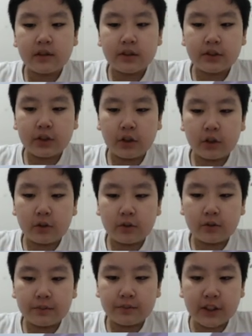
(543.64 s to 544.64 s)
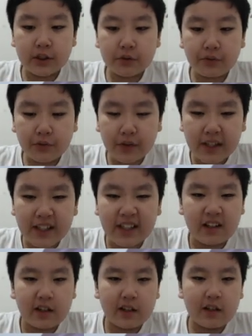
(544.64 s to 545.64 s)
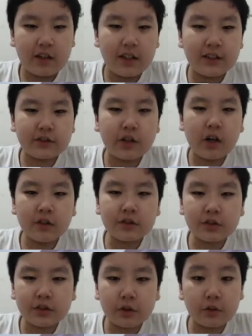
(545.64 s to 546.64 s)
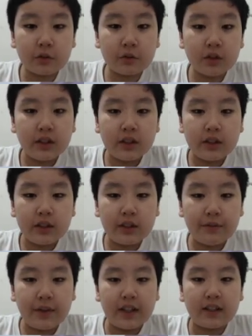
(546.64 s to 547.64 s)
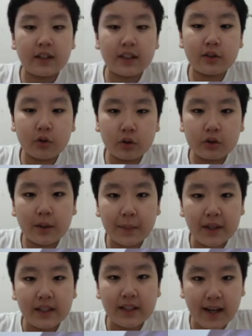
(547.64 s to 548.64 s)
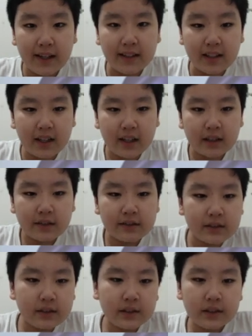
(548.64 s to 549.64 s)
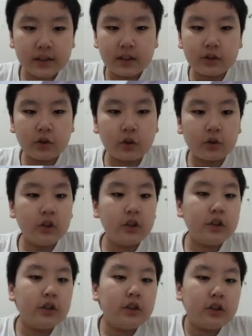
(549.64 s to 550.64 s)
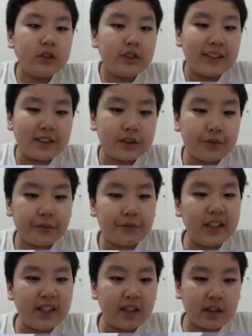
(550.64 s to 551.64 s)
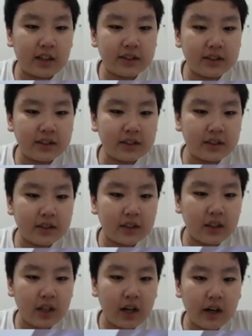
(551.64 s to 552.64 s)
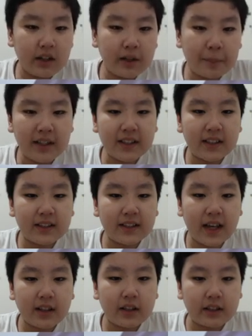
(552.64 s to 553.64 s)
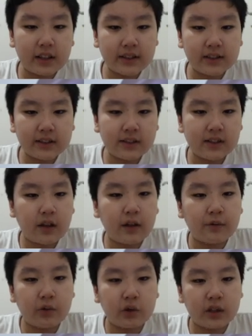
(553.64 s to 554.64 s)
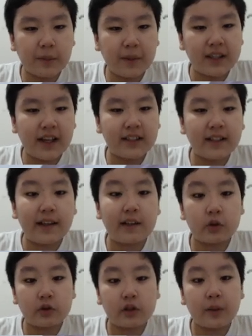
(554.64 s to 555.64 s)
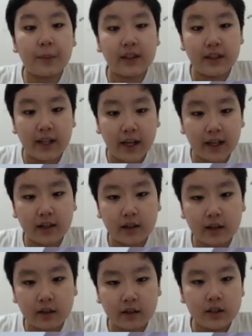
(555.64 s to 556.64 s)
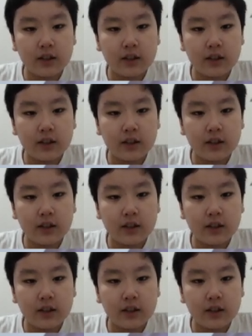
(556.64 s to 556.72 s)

So the Sphere is also the villain in Ultraman Dyna. Though the Spheres are the main antagonists of Ultraman Dyna and Ultraman Decker.